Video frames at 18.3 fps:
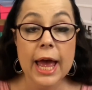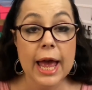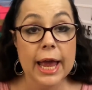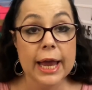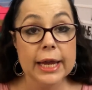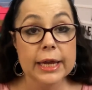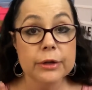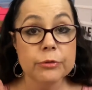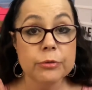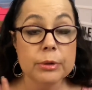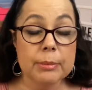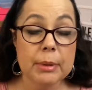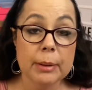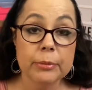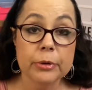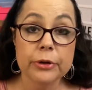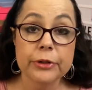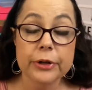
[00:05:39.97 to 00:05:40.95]
And
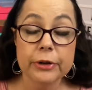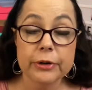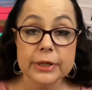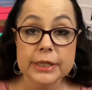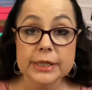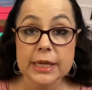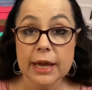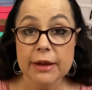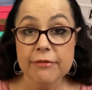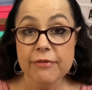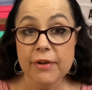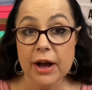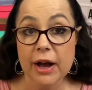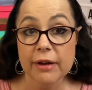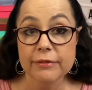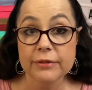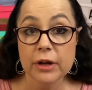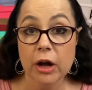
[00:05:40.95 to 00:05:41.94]
remember, there is a
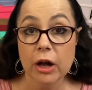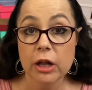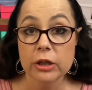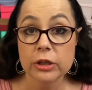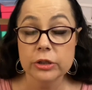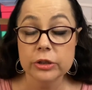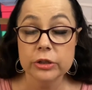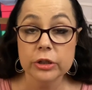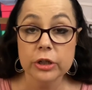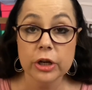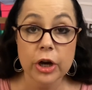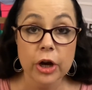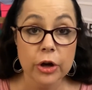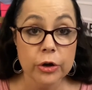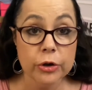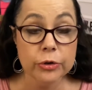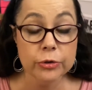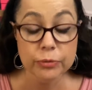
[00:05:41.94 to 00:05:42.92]
$5
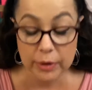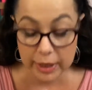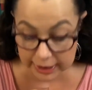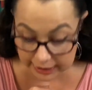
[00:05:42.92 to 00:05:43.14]
code right